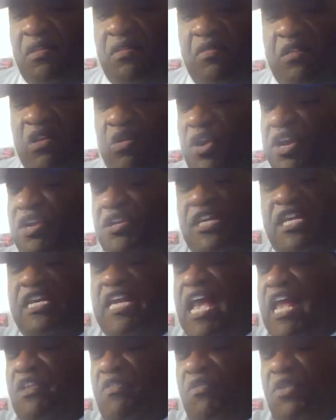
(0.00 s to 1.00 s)
lawyer didn't
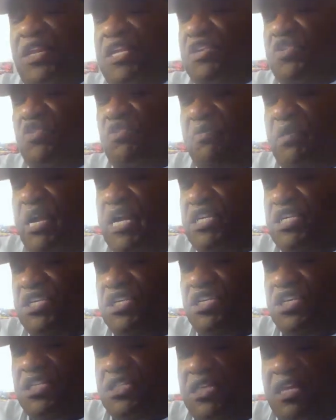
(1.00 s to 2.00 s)
have to really do much. It
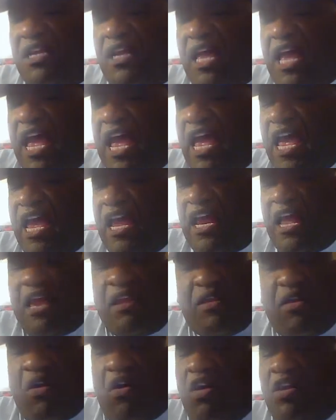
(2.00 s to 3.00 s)
just, I had
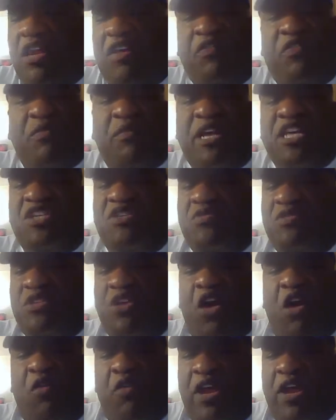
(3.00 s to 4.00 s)
all the information was
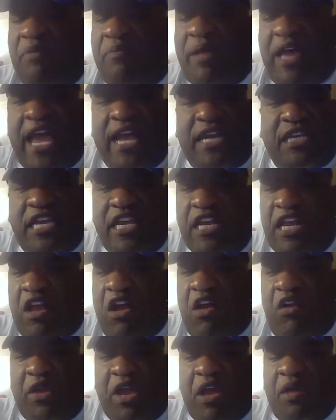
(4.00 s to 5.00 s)
already packed in, I
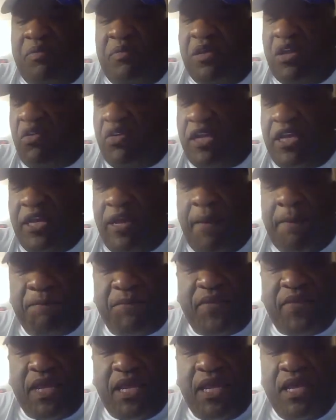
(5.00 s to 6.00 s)
already uploaded,
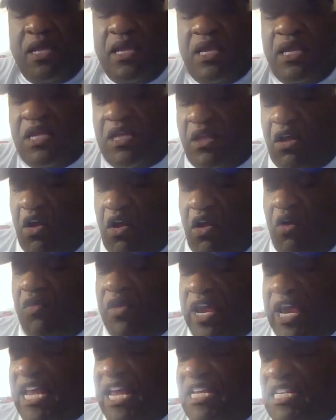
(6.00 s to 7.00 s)

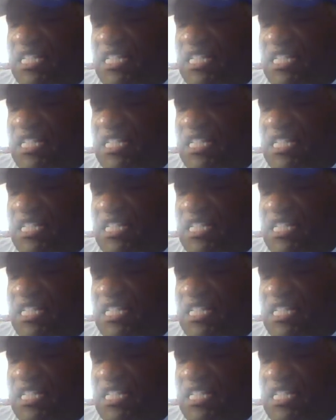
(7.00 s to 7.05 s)
already in